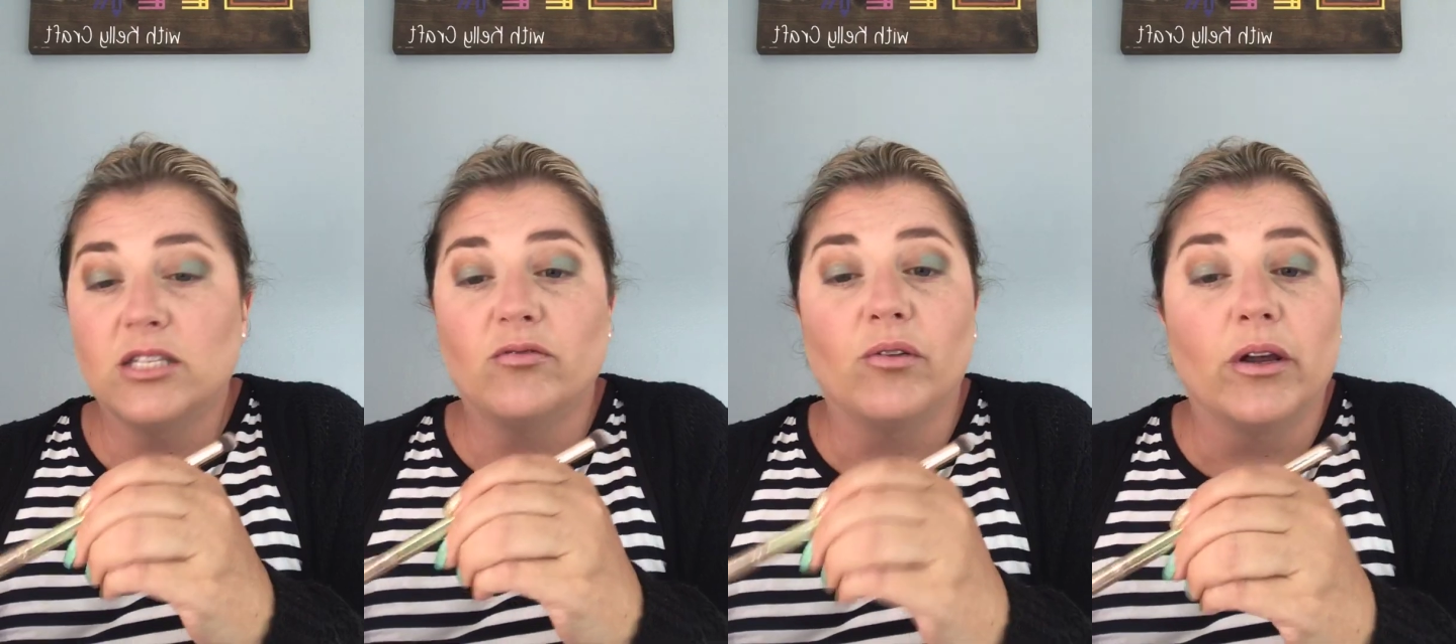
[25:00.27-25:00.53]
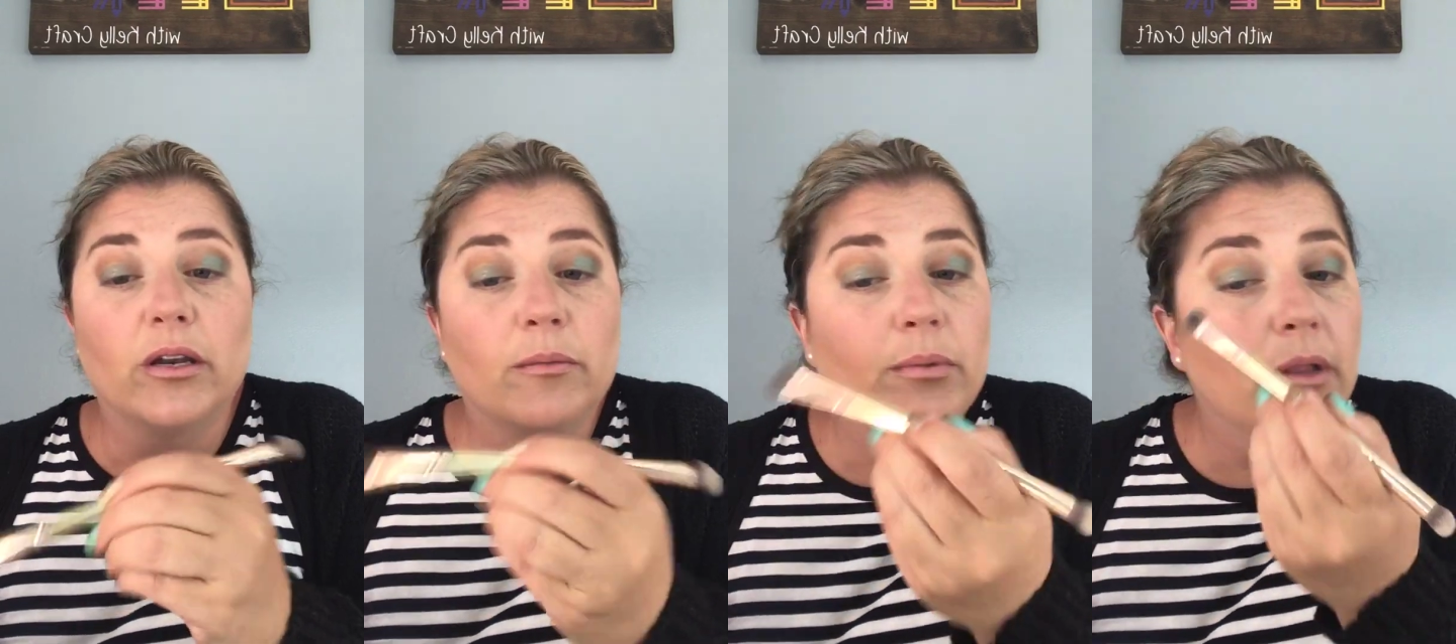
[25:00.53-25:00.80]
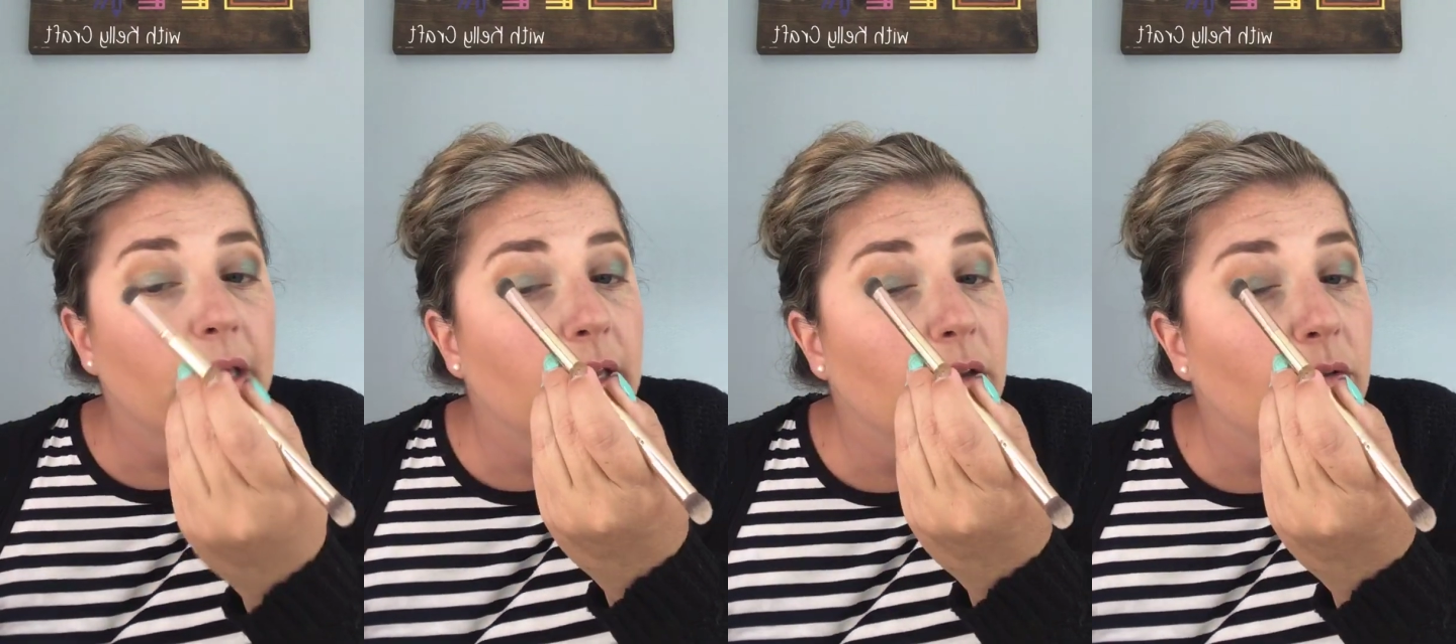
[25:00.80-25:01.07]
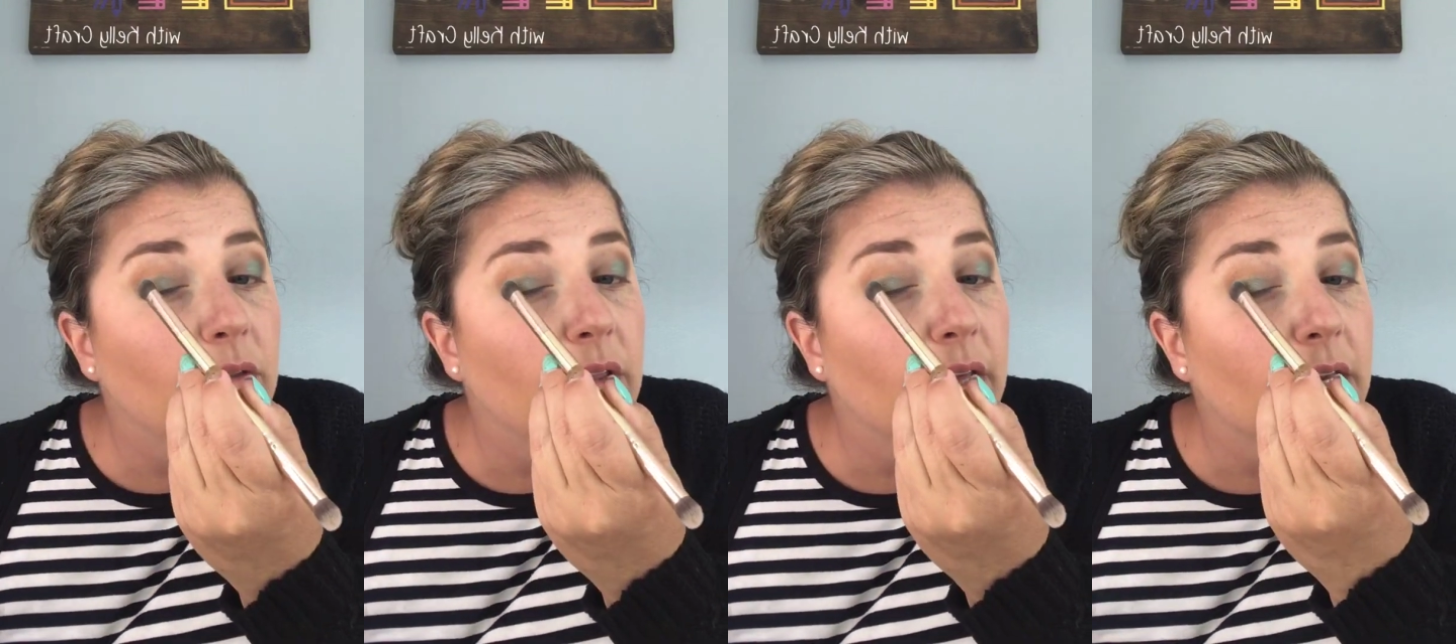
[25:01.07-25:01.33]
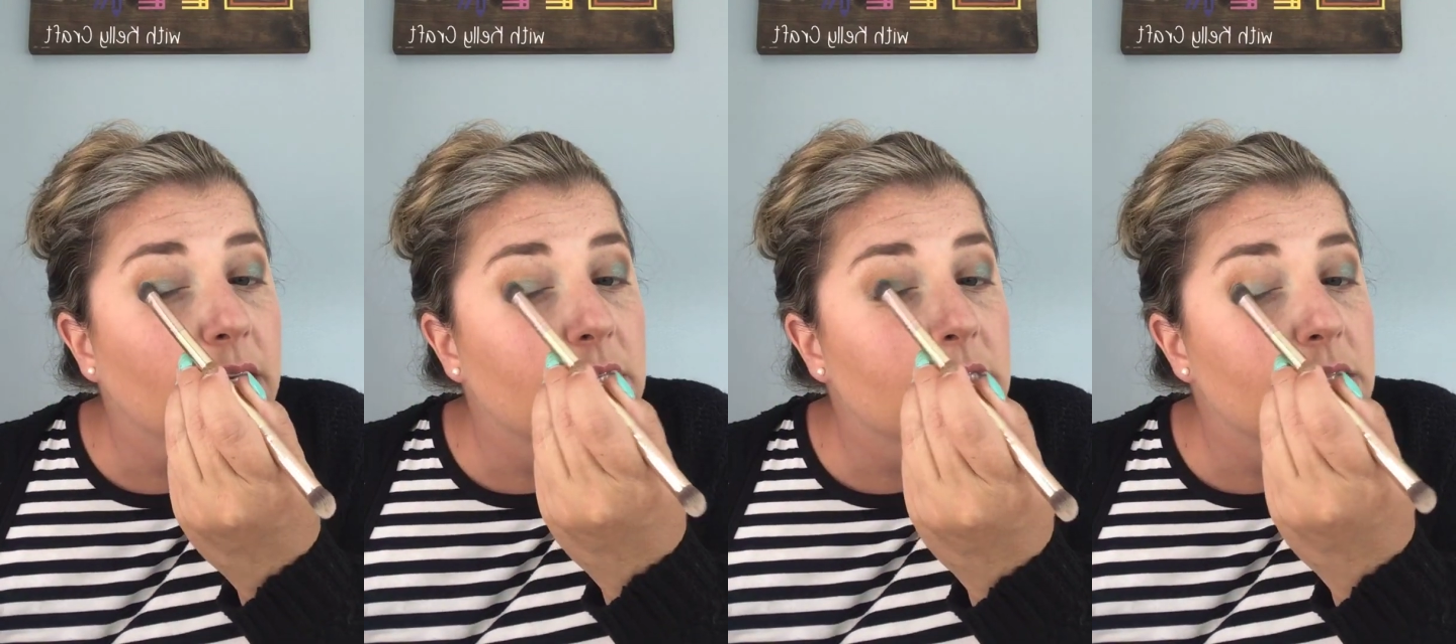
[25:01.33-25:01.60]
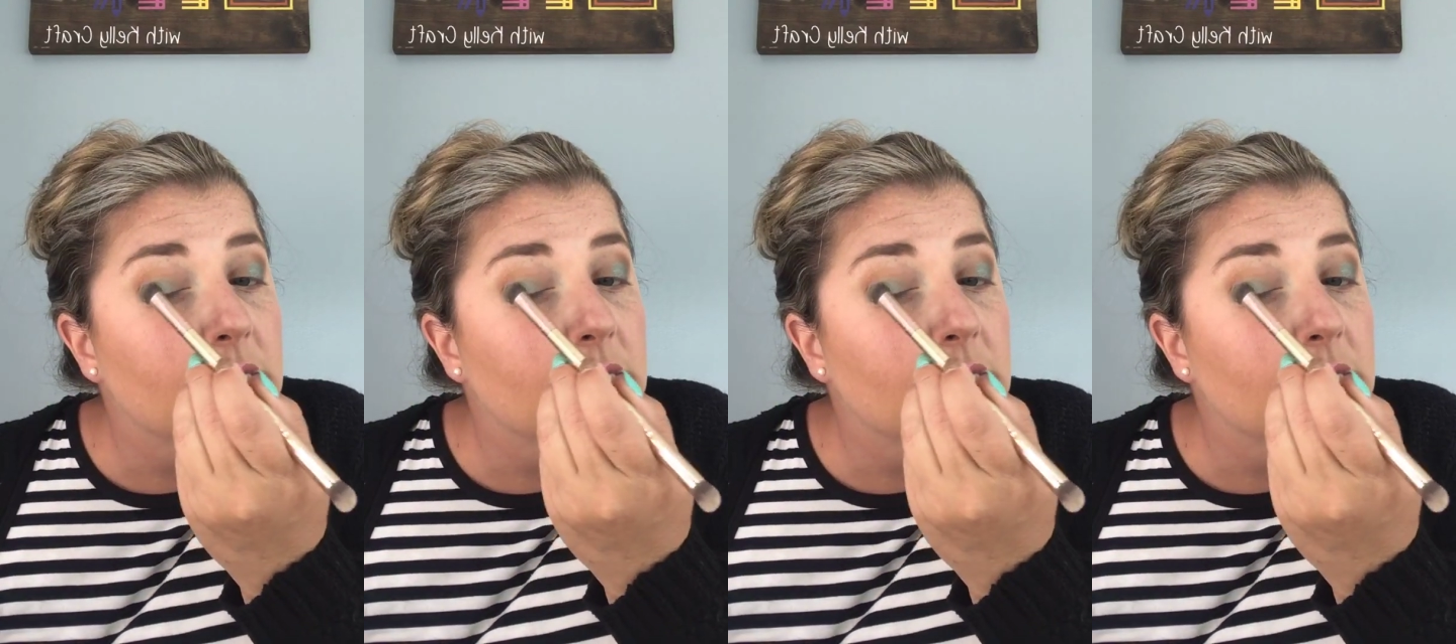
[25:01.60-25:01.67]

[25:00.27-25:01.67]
fun to play new things.